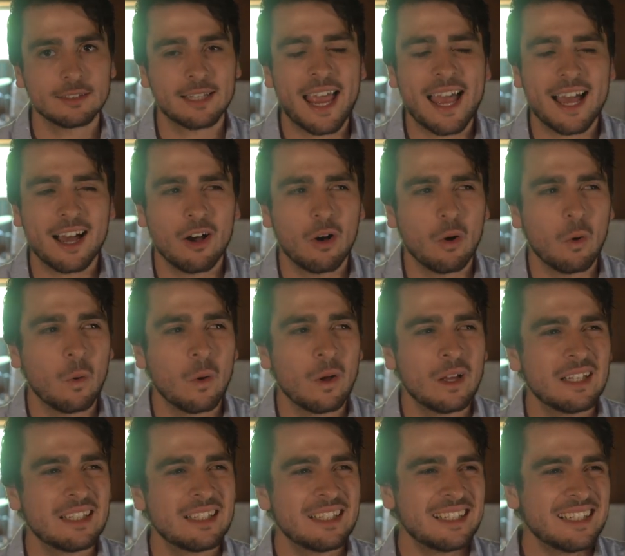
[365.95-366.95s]
how
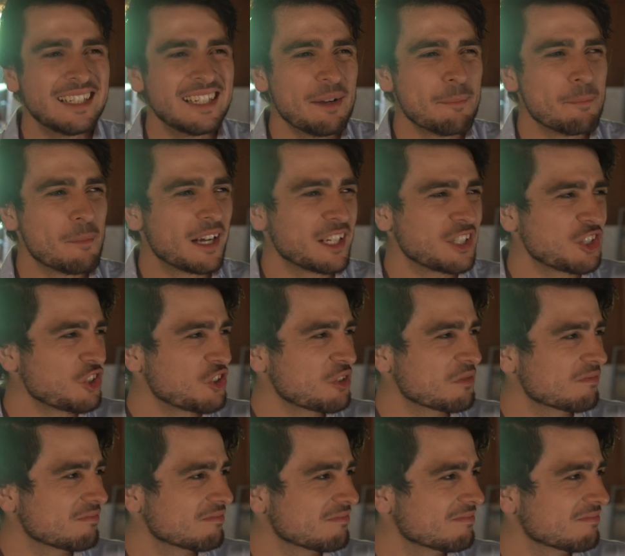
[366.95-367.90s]
much